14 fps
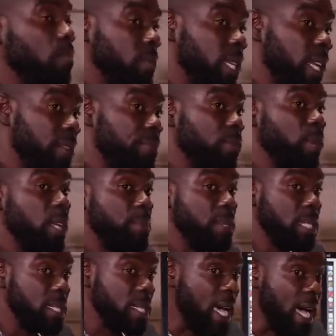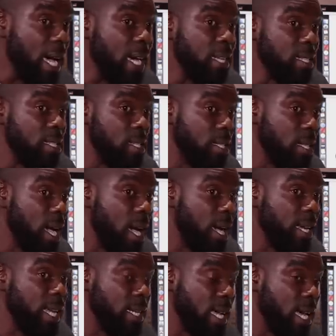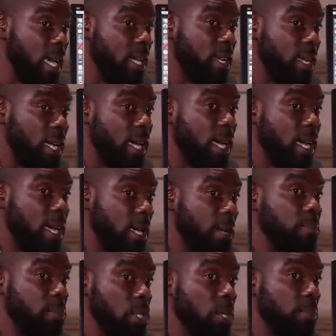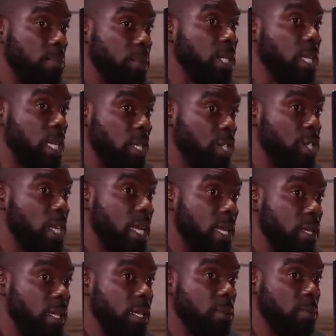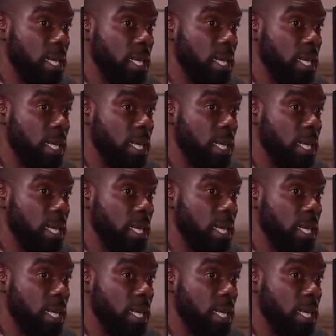never will I be saw, saw that had um, some potential in